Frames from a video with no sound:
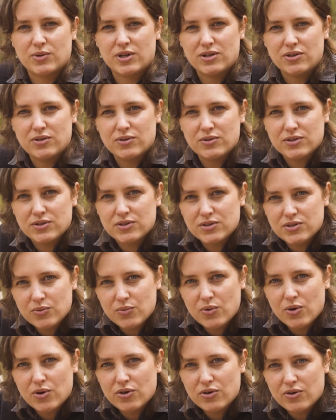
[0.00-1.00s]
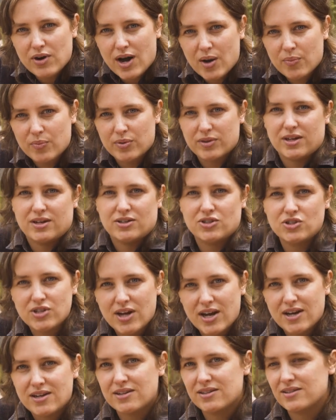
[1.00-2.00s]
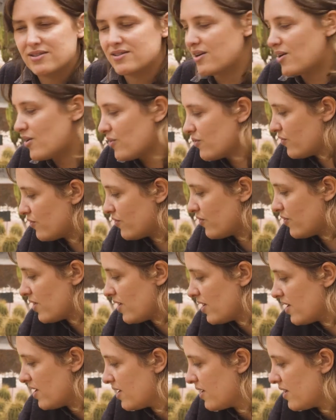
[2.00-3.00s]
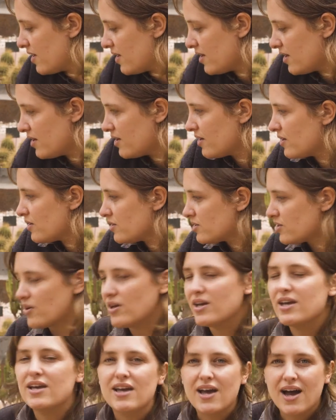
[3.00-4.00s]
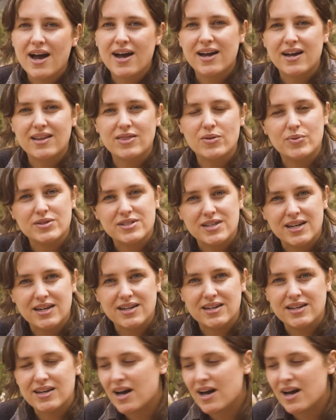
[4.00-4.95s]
when it uses the water up and then shade itself. So here at the Botanic